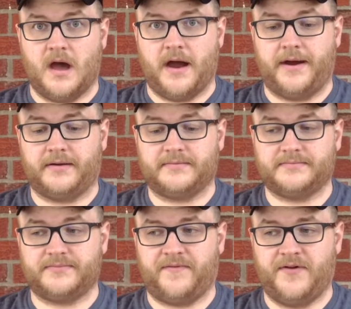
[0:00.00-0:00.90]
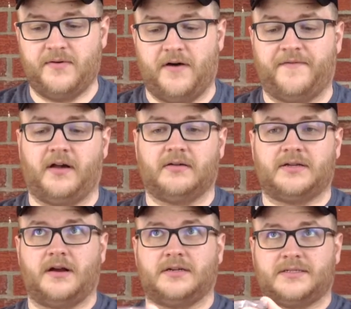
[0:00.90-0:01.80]
All right, FREEWELL
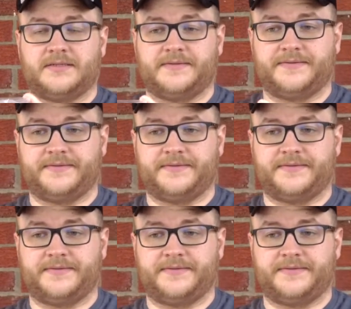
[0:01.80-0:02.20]
filters.